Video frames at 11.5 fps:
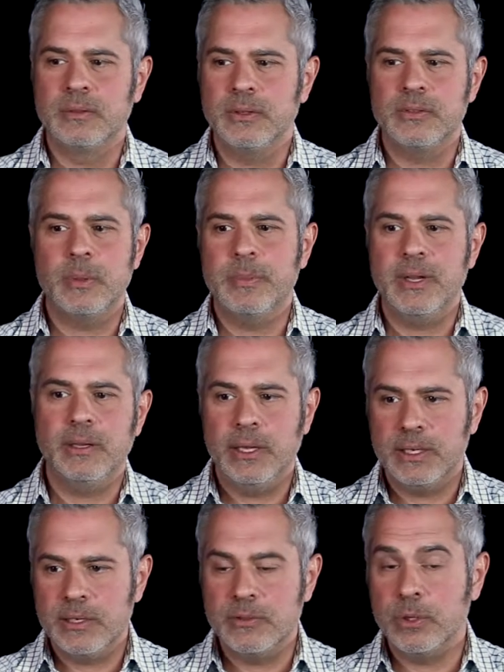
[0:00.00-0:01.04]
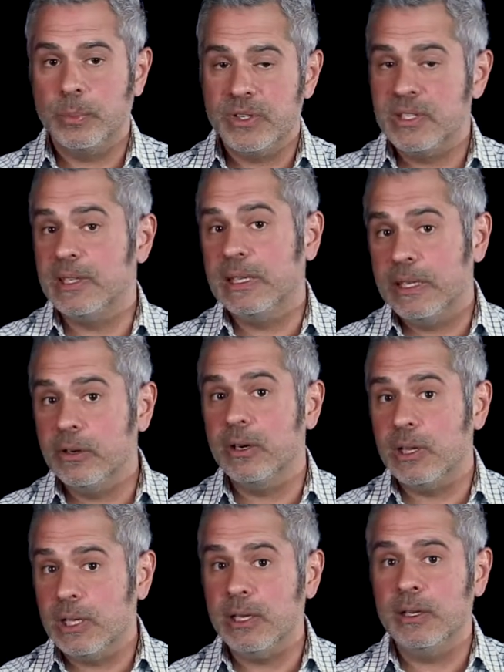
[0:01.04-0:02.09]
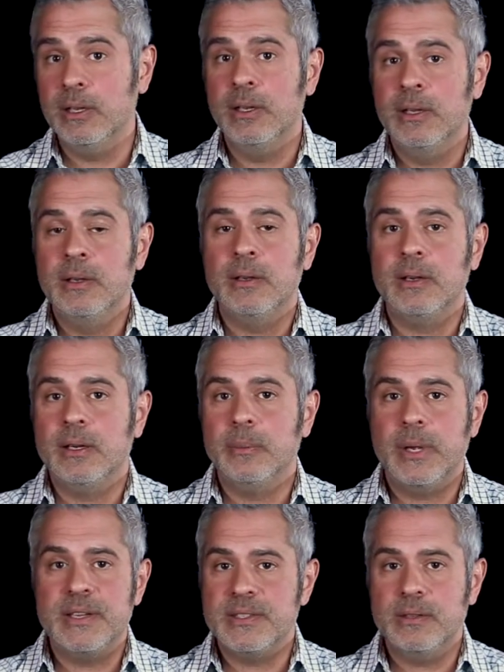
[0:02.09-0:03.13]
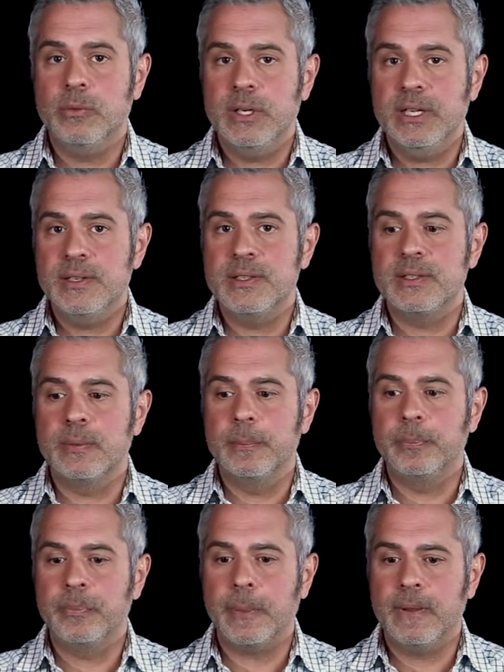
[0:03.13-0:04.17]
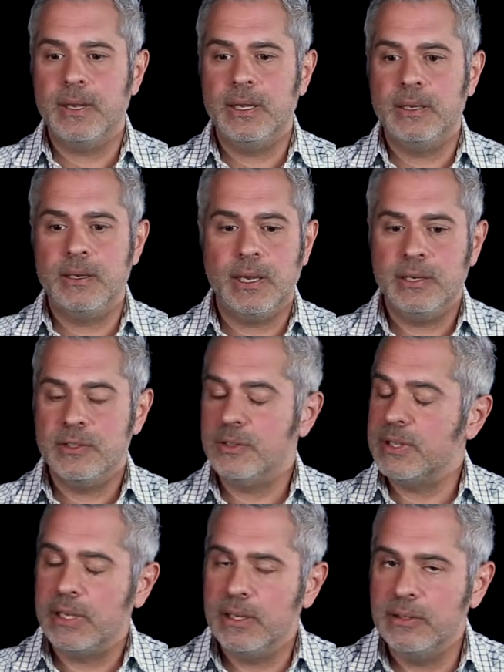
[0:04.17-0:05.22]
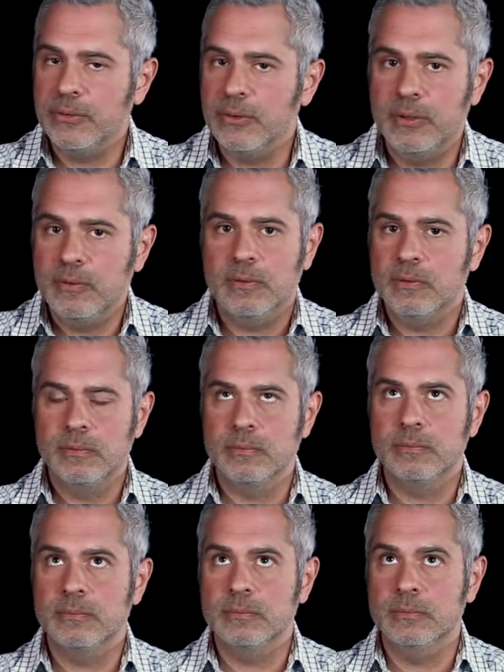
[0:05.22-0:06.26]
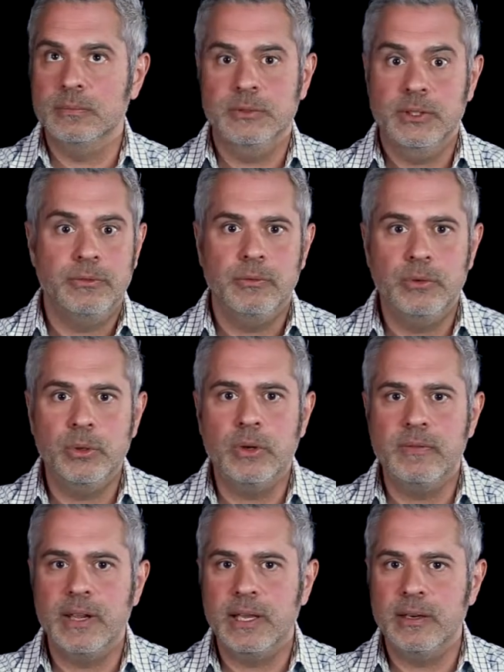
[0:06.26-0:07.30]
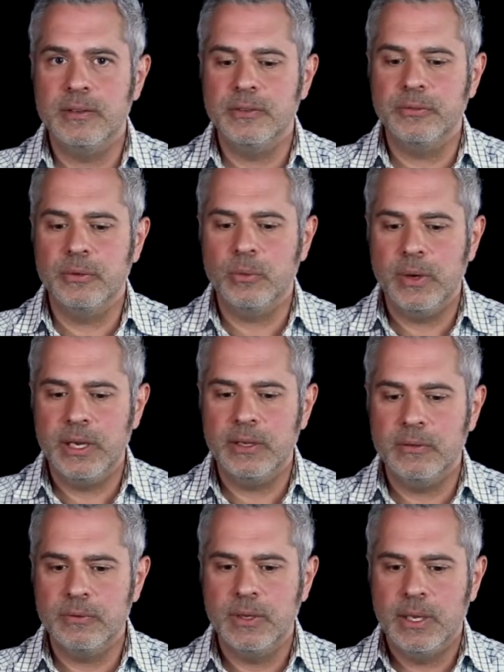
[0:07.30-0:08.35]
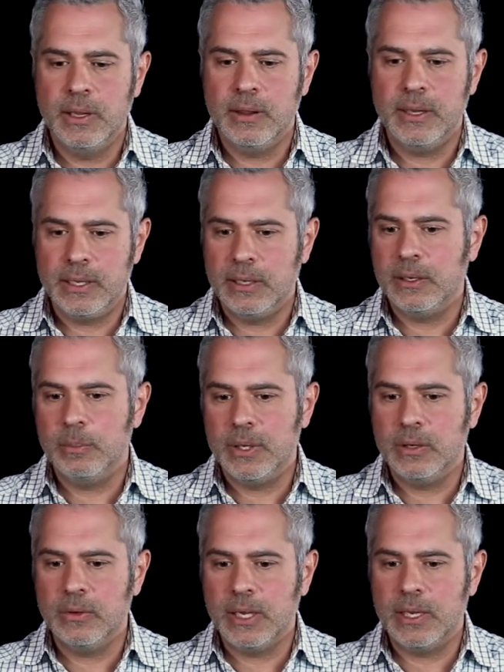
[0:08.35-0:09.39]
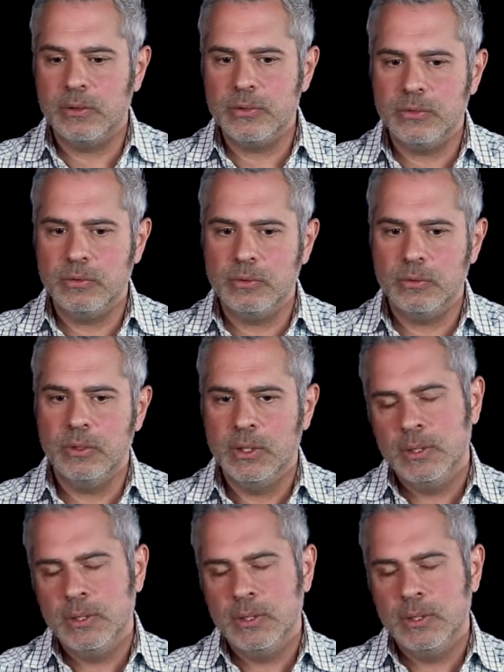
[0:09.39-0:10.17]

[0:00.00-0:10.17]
something like interpreted literally as it reads. And I just had a different view of that, a different way of thinking about how to